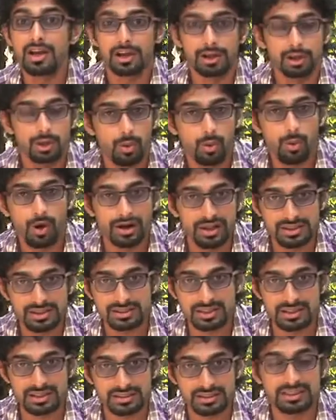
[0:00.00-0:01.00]
You know what it
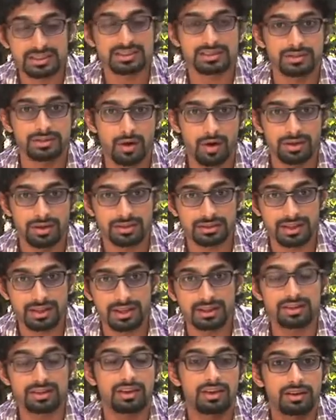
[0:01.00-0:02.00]
says? It's not
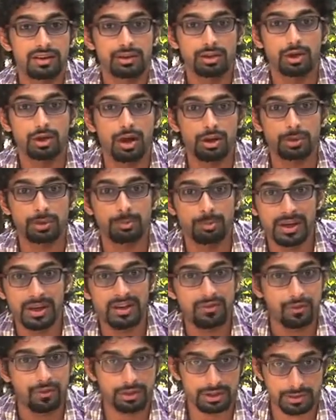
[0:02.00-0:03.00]
that you have to
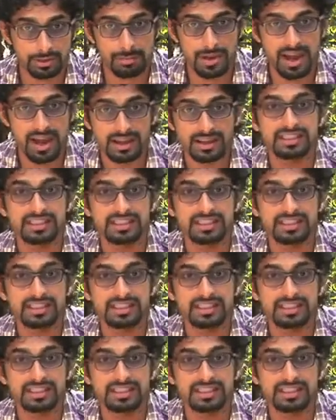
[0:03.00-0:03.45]
pay for that bag.